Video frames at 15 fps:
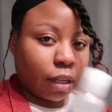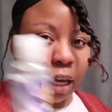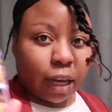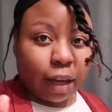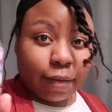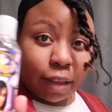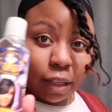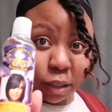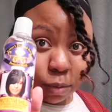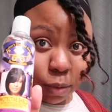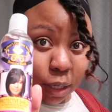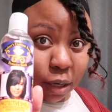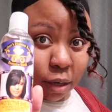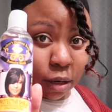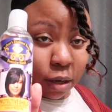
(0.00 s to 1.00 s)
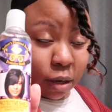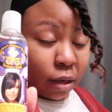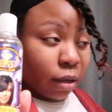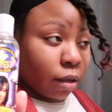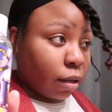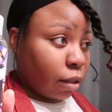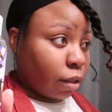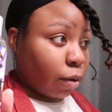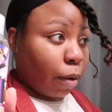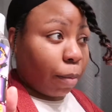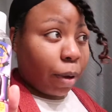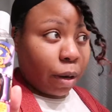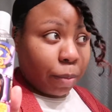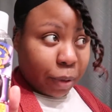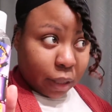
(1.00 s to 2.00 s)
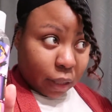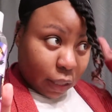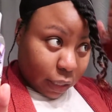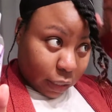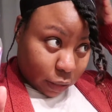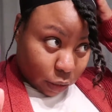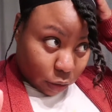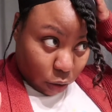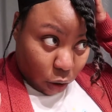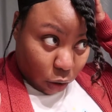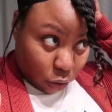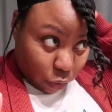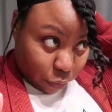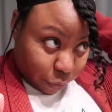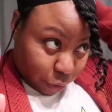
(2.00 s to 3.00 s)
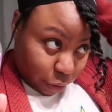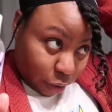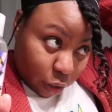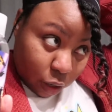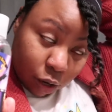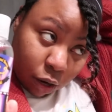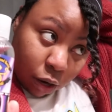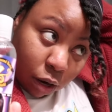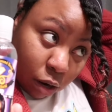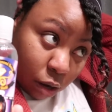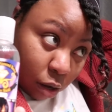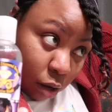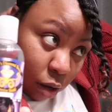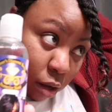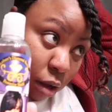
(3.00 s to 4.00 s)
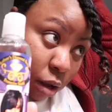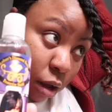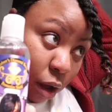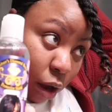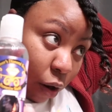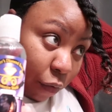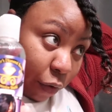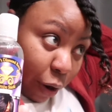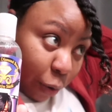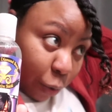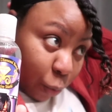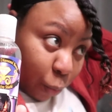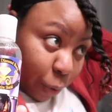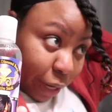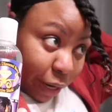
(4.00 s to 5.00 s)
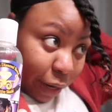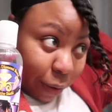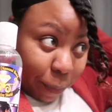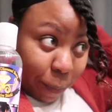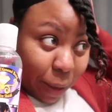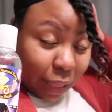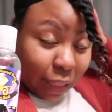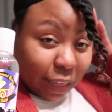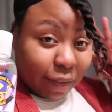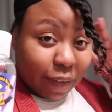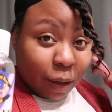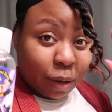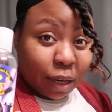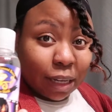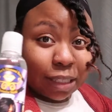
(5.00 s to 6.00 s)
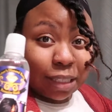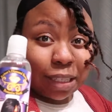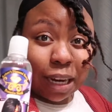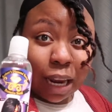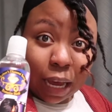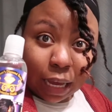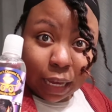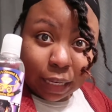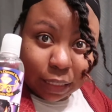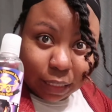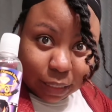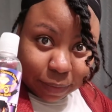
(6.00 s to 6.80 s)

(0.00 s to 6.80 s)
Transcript: I have this one, so I'm gonna put this all over around where my leave out is not,